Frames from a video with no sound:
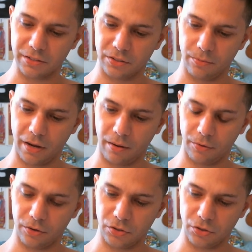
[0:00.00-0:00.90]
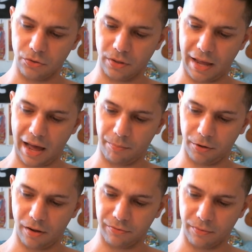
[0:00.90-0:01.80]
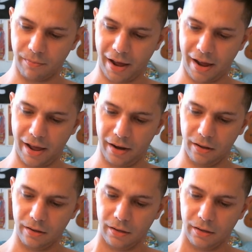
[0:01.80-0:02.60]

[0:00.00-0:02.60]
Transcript: to be able to shoot the apple off of my head.